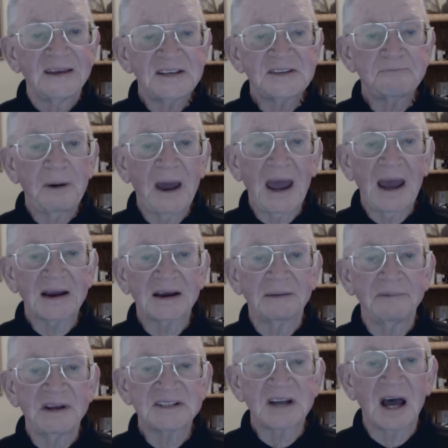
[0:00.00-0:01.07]
This PAC
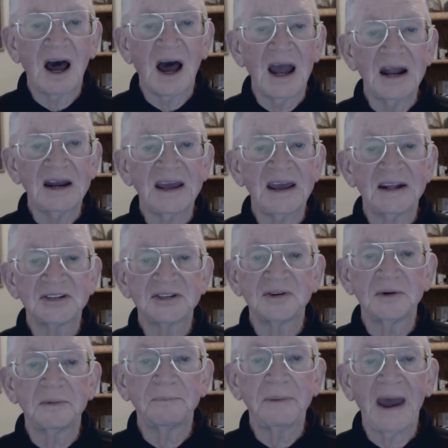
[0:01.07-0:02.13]
can be tied
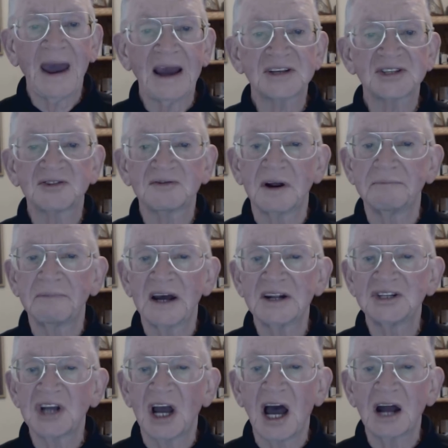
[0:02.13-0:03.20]
into PACs run
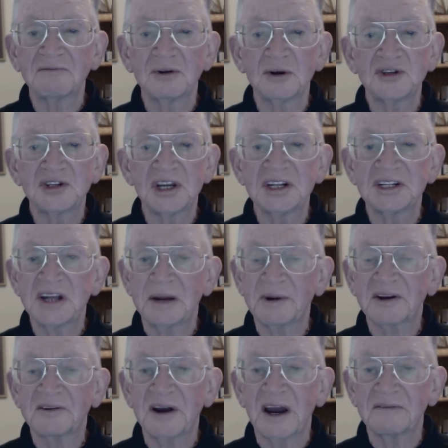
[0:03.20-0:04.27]
by John Rushi,
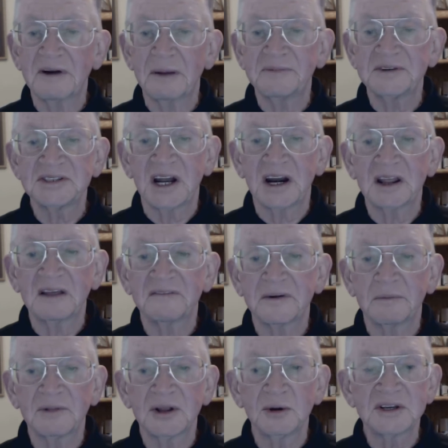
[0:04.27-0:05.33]
Democrat representative
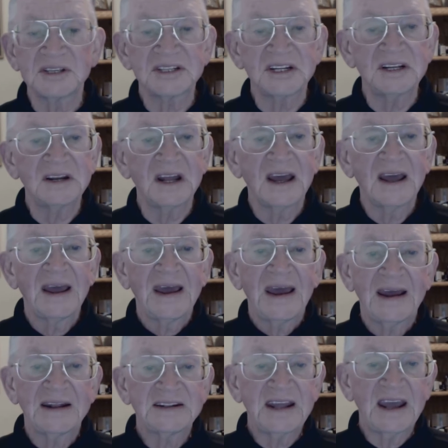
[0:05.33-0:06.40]
from Lewiston,
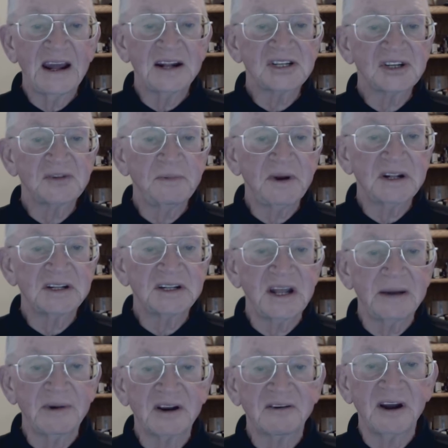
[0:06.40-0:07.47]
and Dan Schmidt,
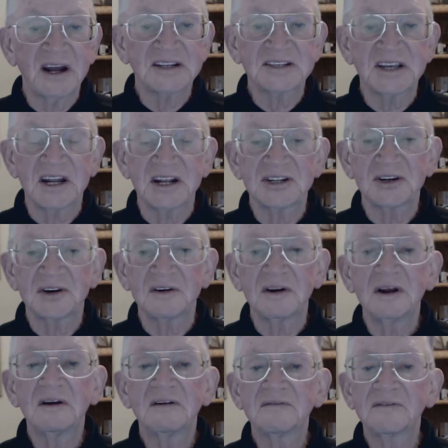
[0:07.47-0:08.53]
Democrat
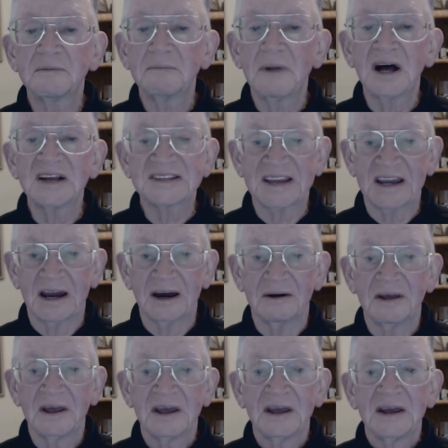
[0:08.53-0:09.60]
senator from Moscow.